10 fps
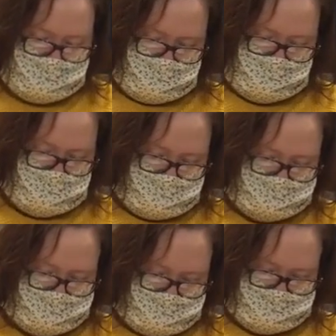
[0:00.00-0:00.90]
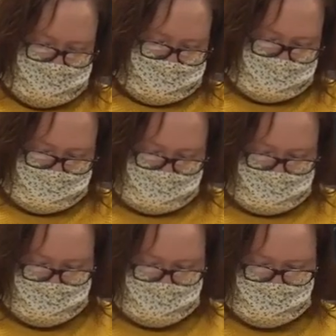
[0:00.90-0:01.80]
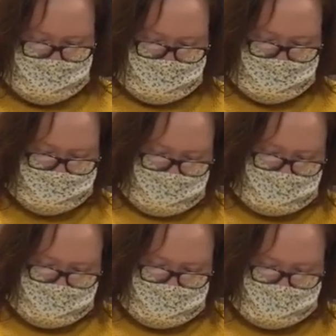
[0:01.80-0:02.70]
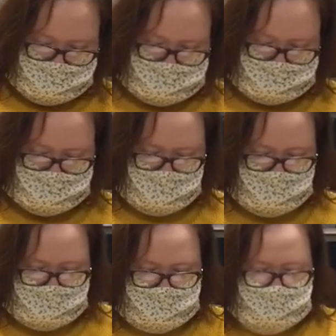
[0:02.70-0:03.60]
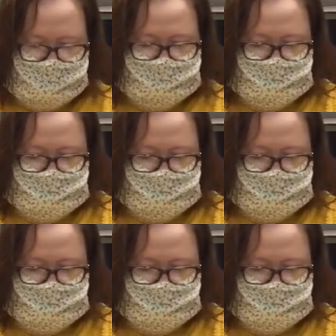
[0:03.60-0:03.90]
I just blend my colors together